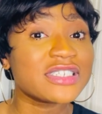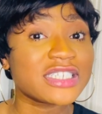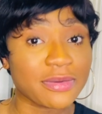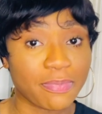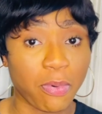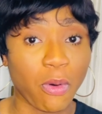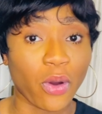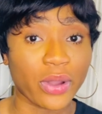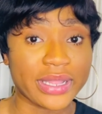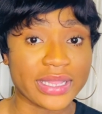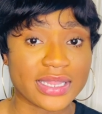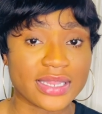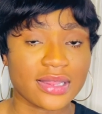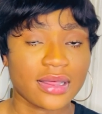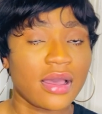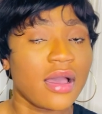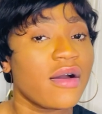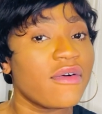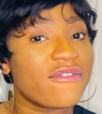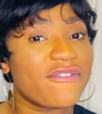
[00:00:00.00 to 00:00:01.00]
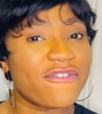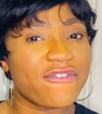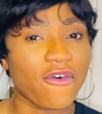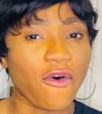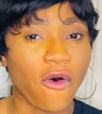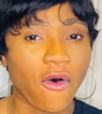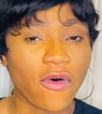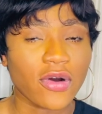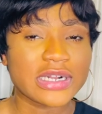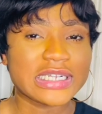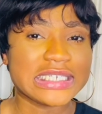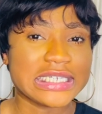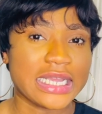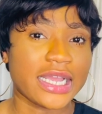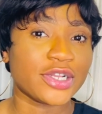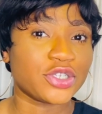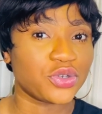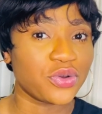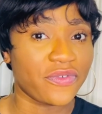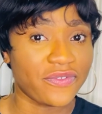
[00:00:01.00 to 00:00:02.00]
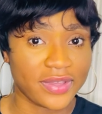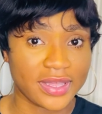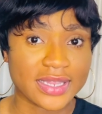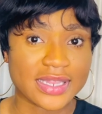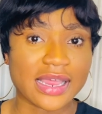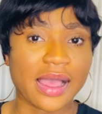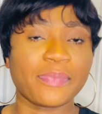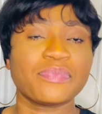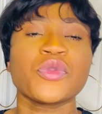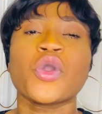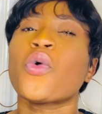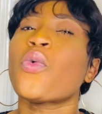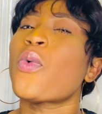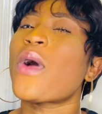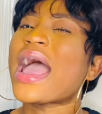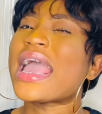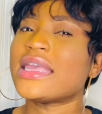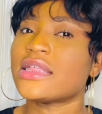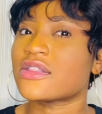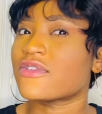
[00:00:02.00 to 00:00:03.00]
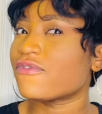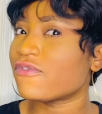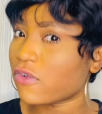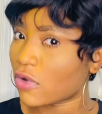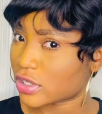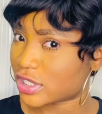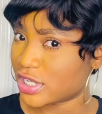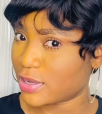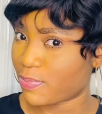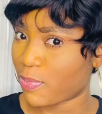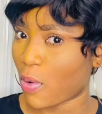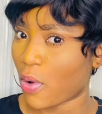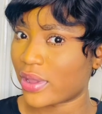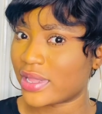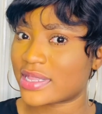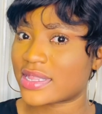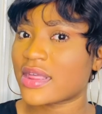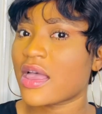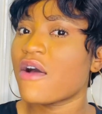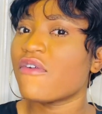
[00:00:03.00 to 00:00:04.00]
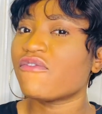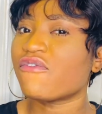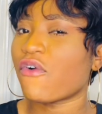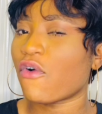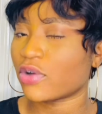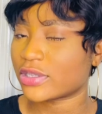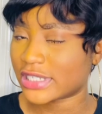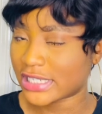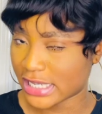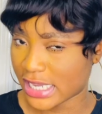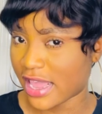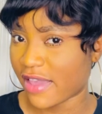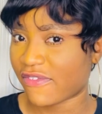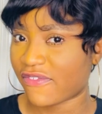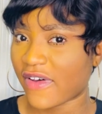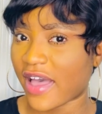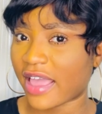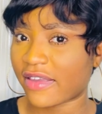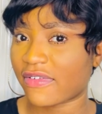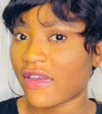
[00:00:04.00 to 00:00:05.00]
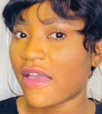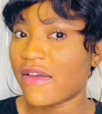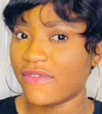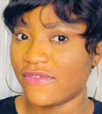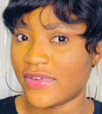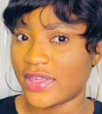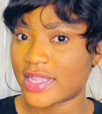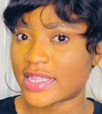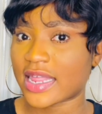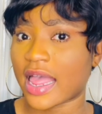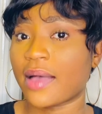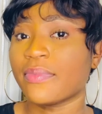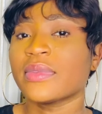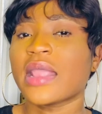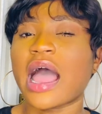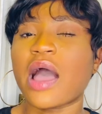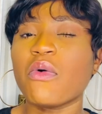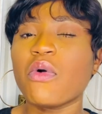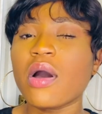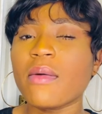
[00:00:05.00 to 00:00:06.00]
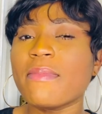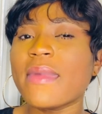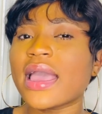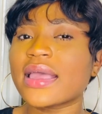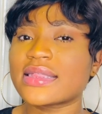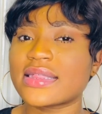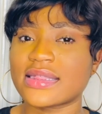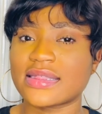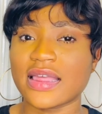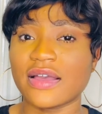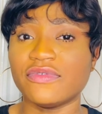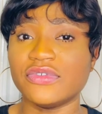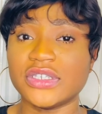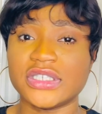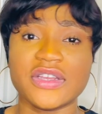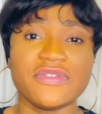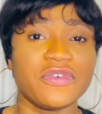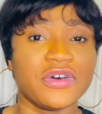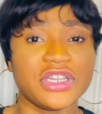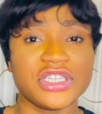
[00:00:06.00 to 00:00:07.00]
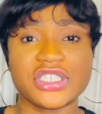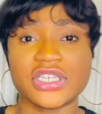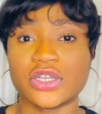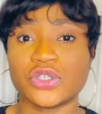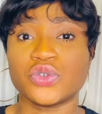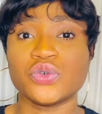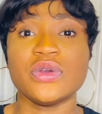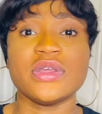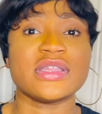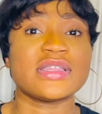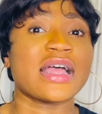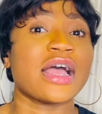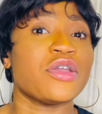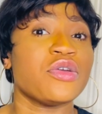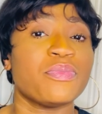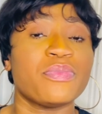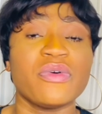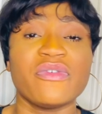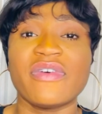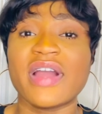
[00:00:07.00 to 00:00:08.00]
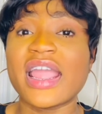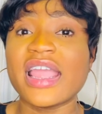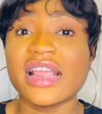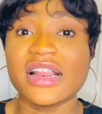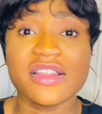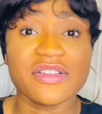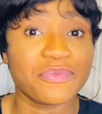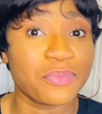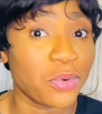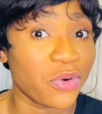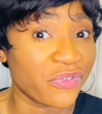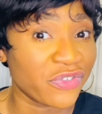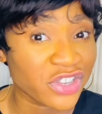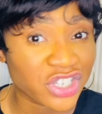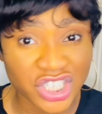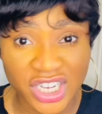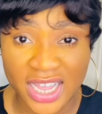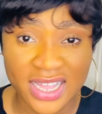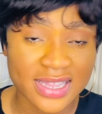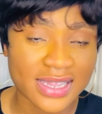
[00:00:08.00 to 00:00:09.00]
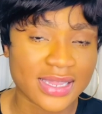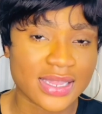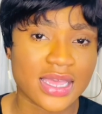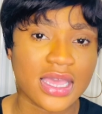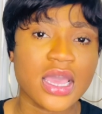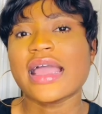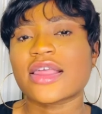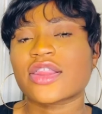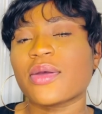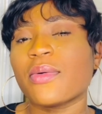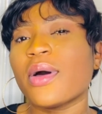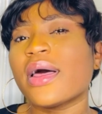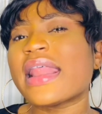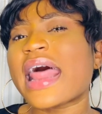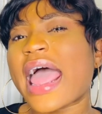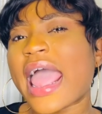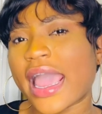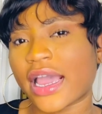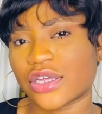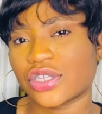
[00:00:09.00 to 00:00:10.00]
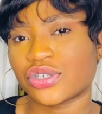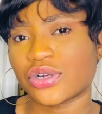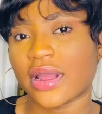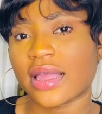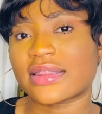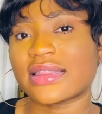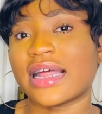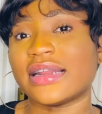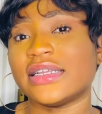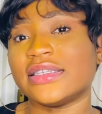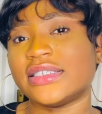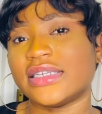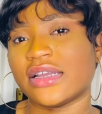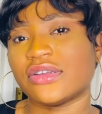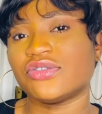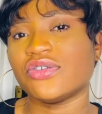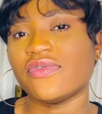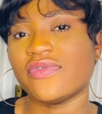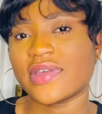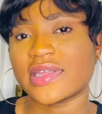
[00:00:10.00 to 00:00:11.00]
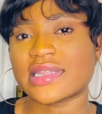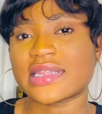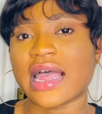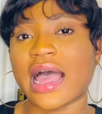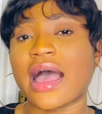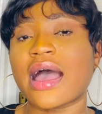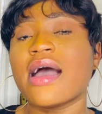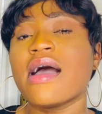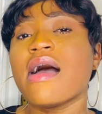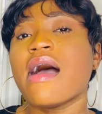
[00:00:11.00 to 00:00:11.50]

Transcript: points for tier 2 visa. Why is 40 points for tier 5 visa? And what makes it 70 for the tier 2 is that you provide English proficiency. There are some other extras that the tier 2 visa